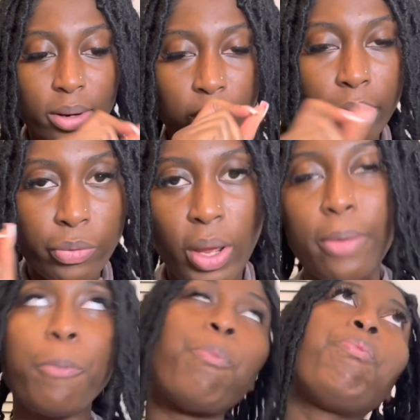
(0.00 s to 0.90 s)
there and
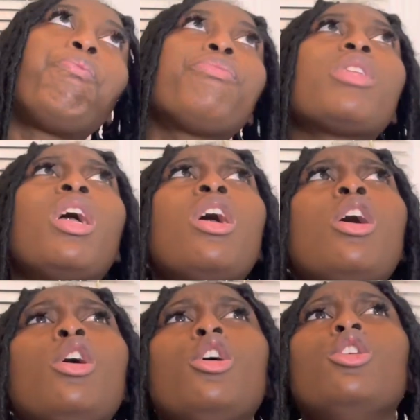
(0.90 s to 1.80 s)
then.
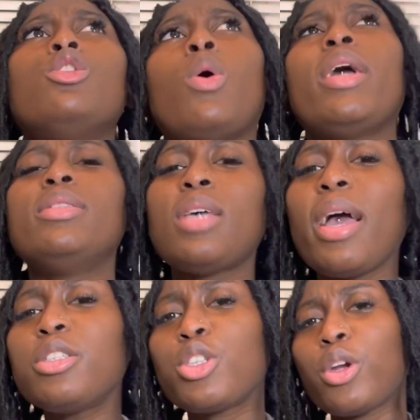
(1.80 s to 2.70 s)
So I
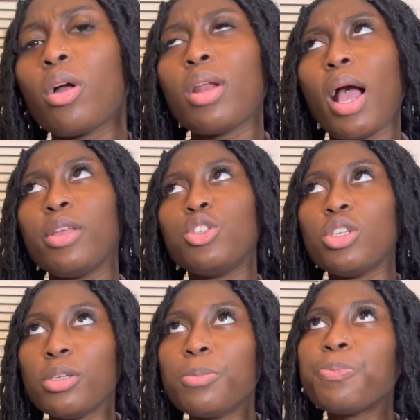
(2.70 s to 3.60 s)
text her on
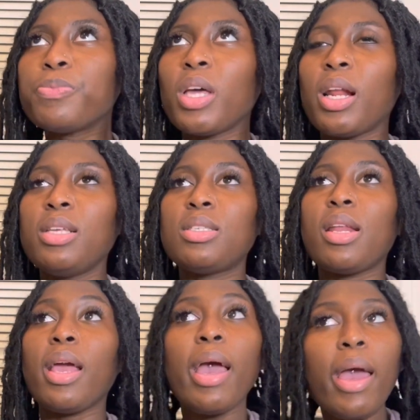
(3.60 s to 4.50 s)
IG and I said,
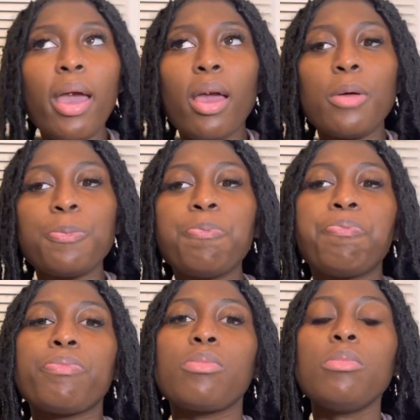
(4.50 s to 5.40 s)
hey,
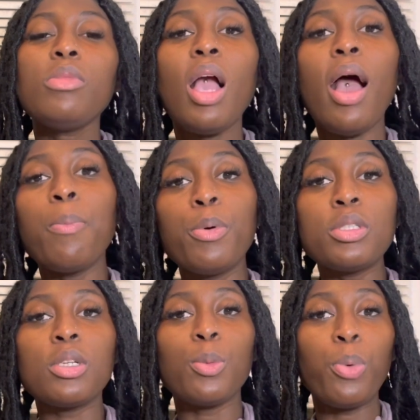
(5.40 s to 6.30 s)
I booked
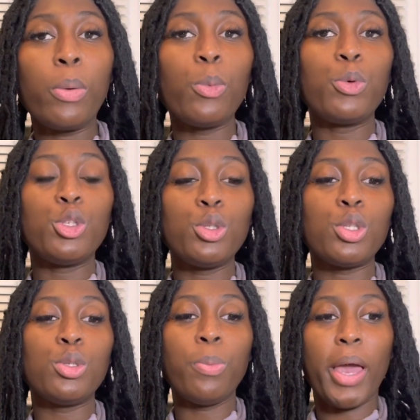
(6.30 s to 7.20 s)
an appointment with you to
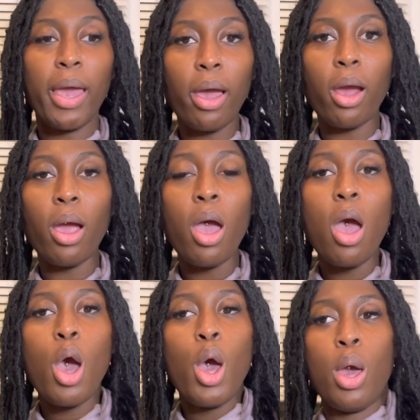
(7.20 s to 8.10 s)
do my hair.
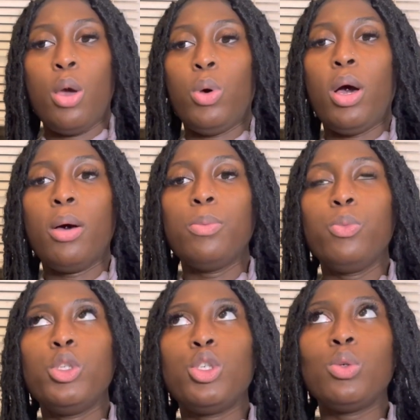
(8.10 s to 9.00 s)

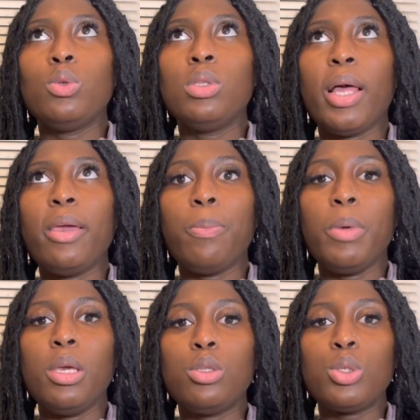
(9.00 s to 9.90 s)
Would you like
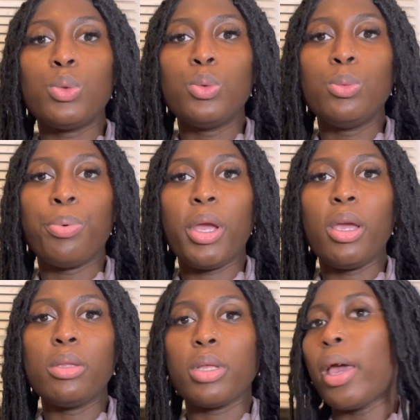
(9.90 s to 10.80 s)
me to
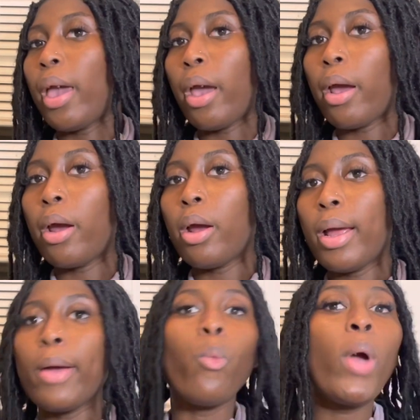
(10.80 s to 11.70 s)
bring the
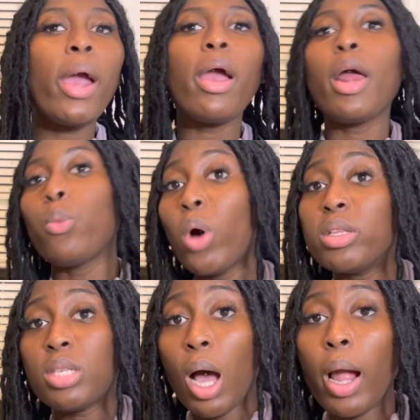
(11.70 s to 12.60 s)
hair? Where and what
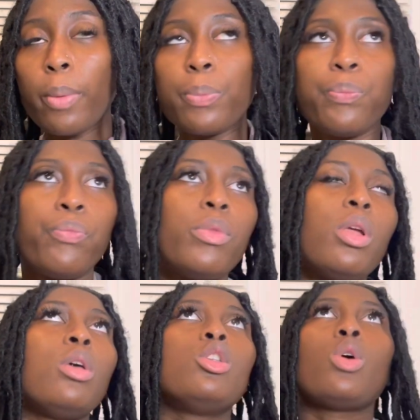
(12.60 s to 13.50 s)
time?
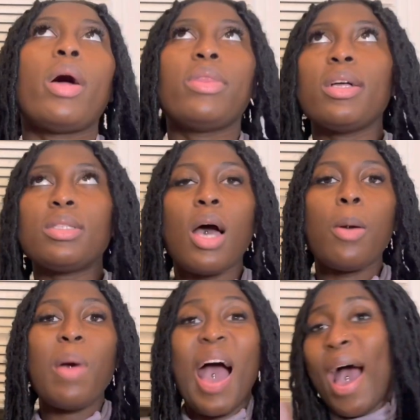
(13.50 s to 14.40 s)
So at that
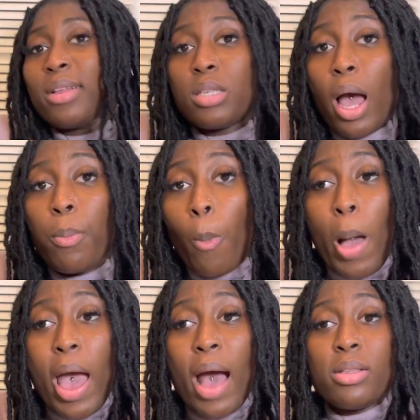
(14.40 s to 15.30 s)
time, I had time on my
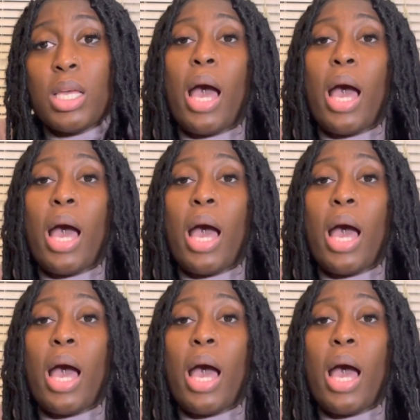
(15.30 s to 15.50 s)
hands.